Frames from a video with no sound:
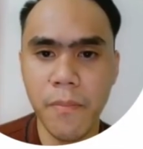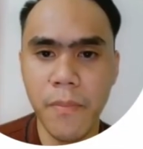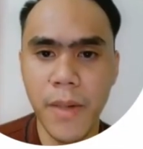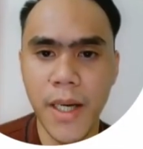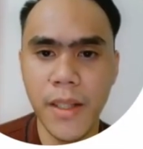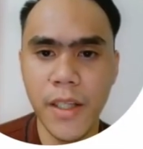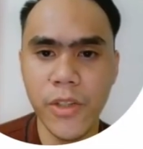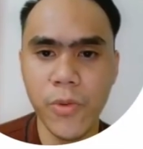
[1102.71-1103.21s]

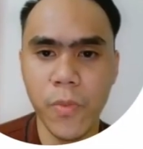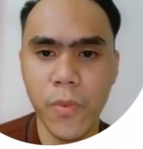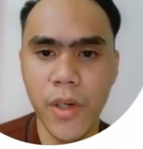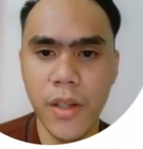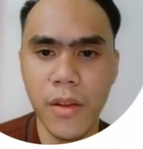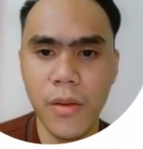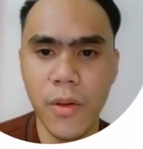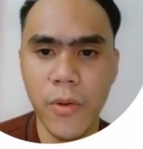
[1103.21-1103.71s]
but it's
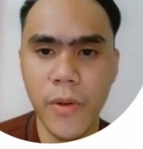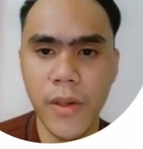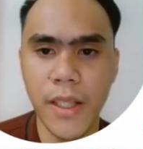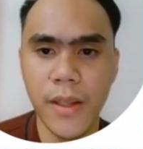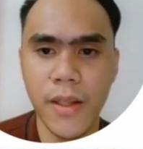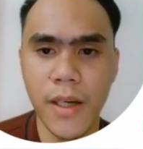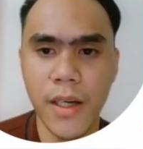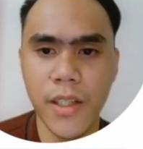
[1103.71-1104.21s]
worth knowing
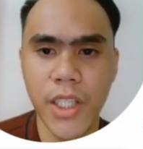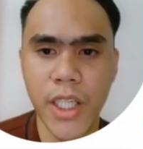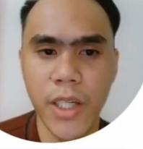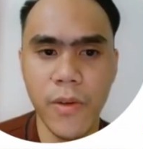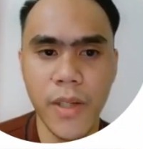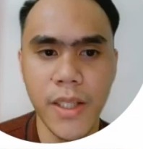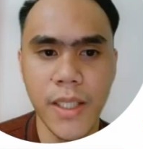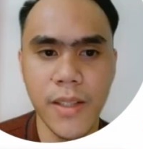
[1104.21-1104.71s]
that there are
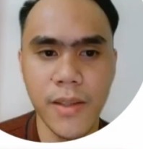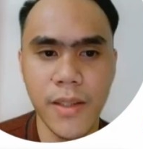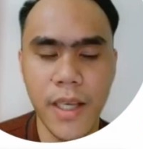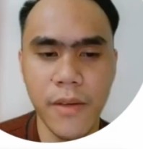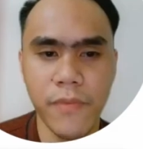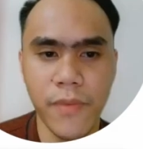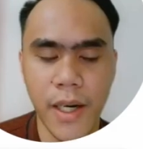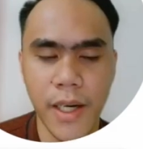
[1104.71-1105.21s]
generally
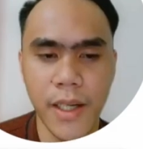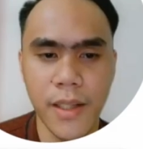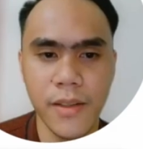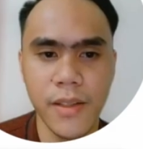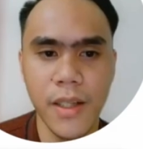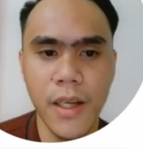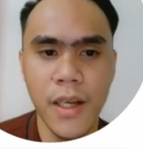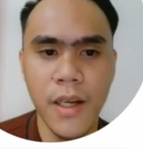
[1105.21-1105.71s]
distinct
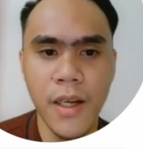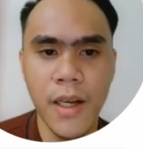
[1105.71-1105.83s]
variants.